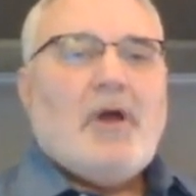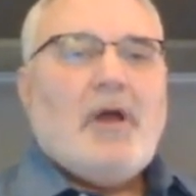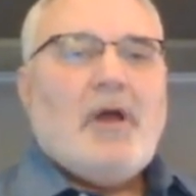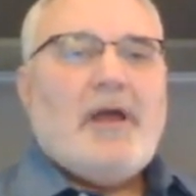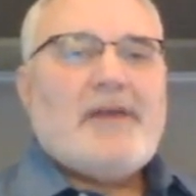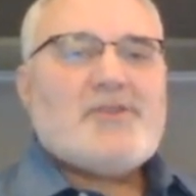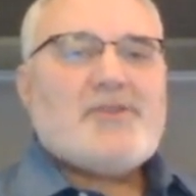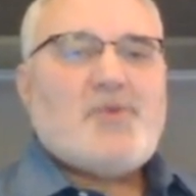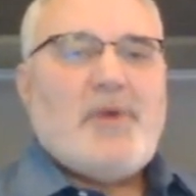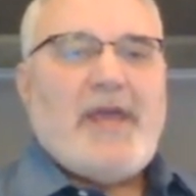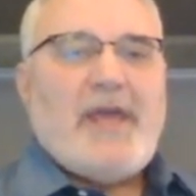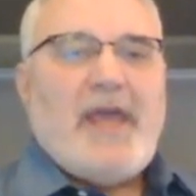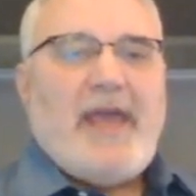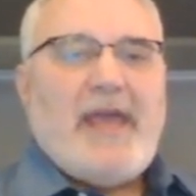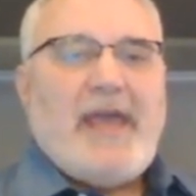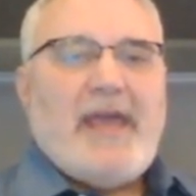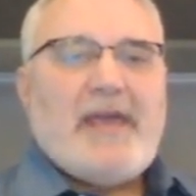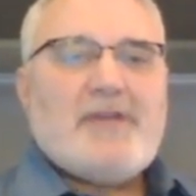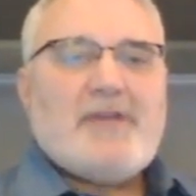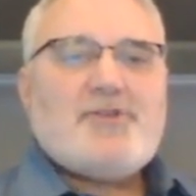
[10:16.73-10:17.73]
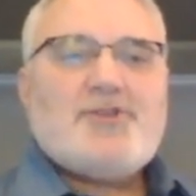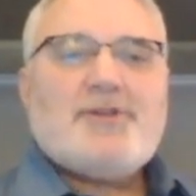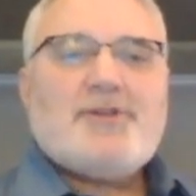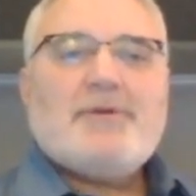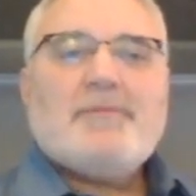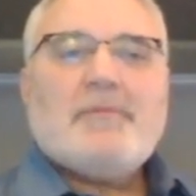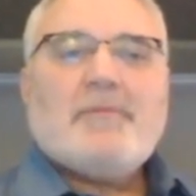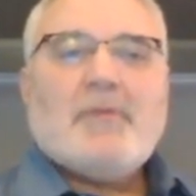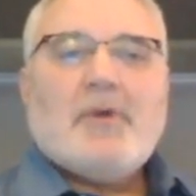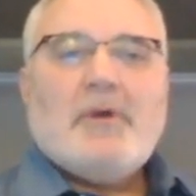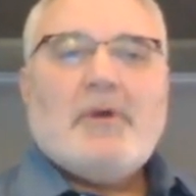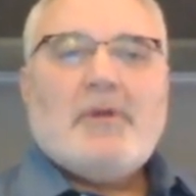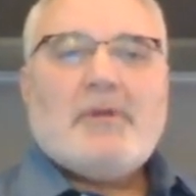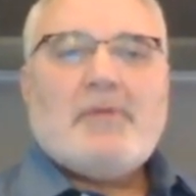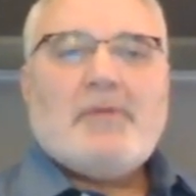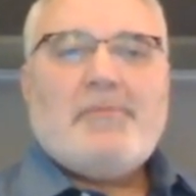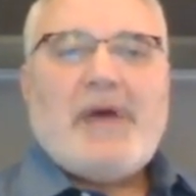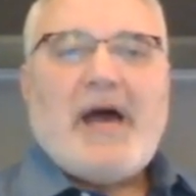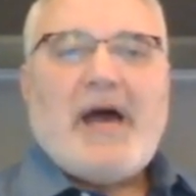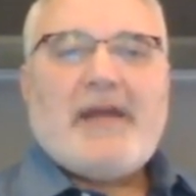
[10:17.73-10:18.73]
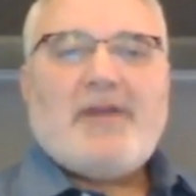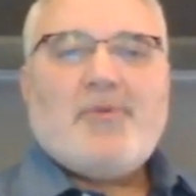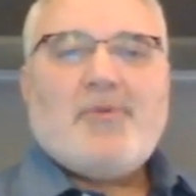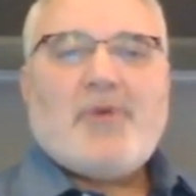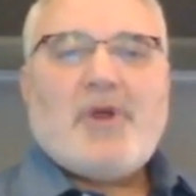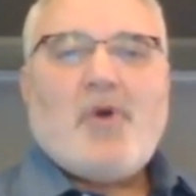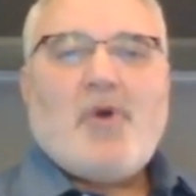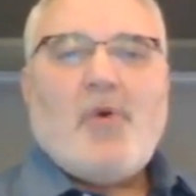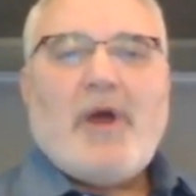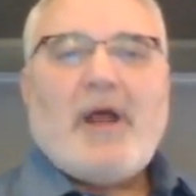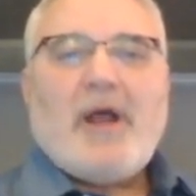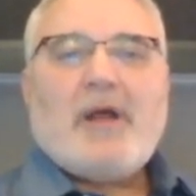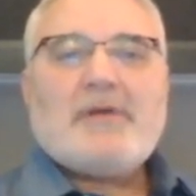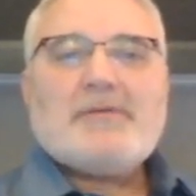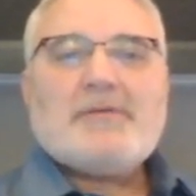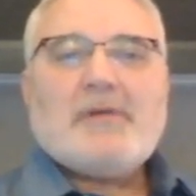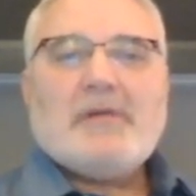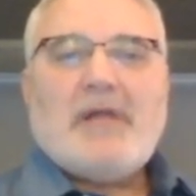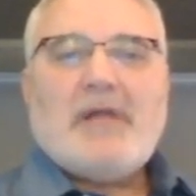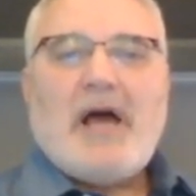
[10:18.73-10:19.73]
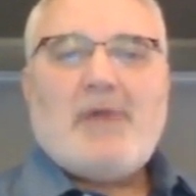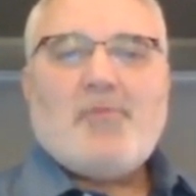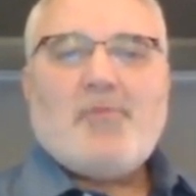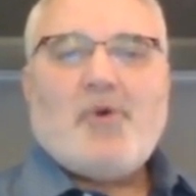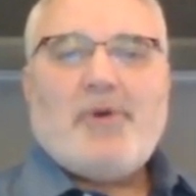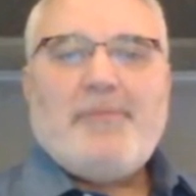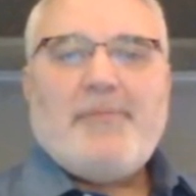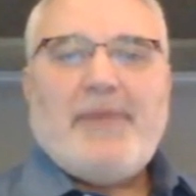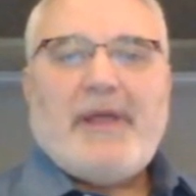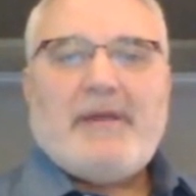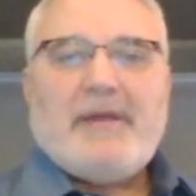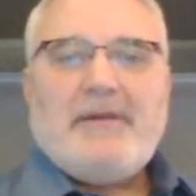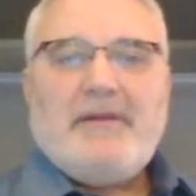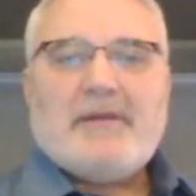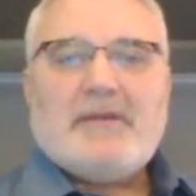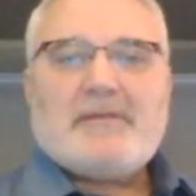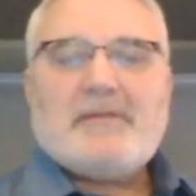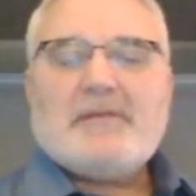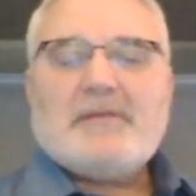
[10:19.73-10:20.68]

As we age, the body requires a lot more maintenance.